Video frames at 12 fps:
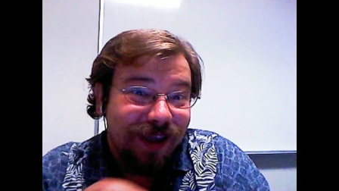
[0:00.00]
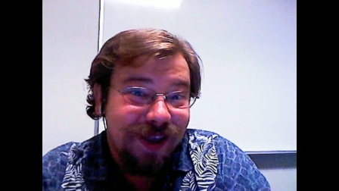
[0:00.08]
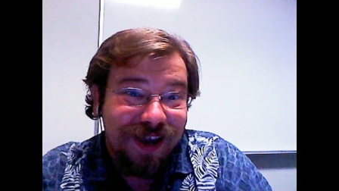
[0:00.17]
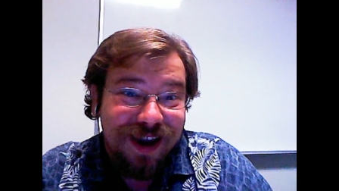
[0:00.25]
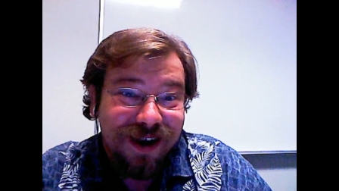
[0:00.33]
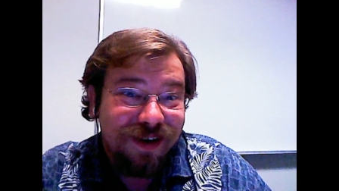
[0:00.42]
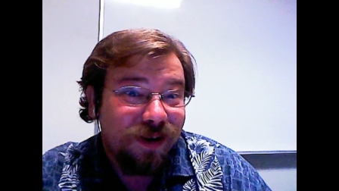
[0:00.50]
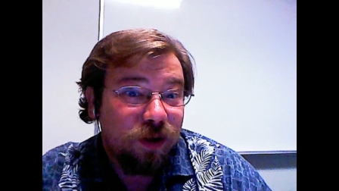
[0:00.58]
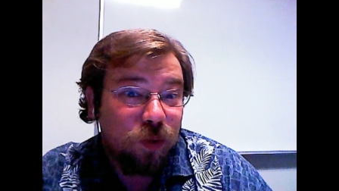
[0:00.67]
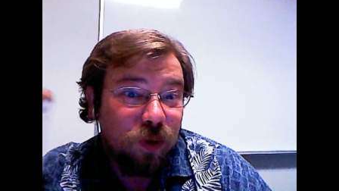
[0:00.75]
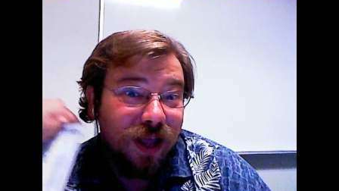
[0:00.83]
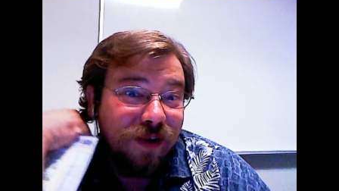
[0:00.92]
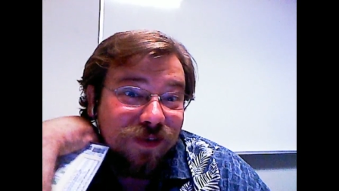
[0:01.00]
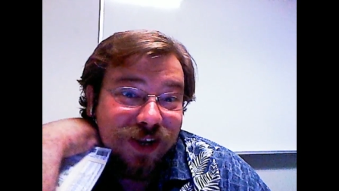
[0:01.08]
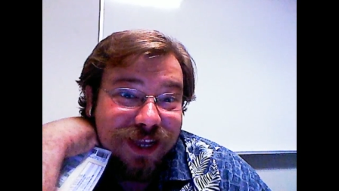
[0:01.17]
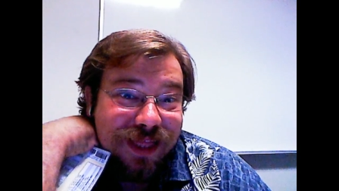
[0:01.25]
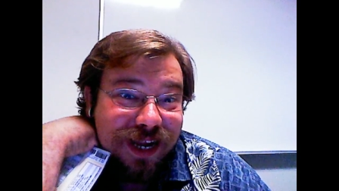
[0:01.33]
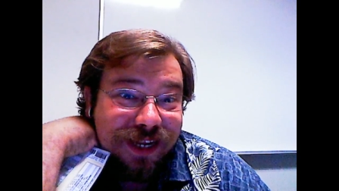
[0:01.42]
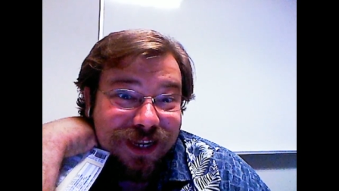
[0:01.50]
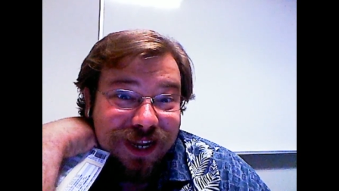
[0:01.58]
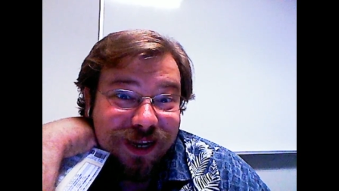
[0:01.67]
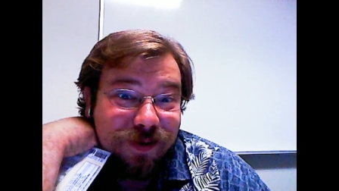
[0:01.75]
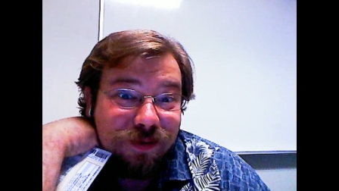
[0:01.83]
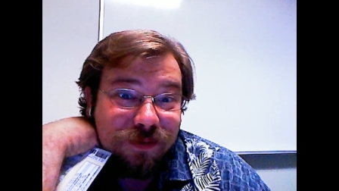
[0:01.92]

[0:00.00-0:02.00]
yeah, you would have to get that to like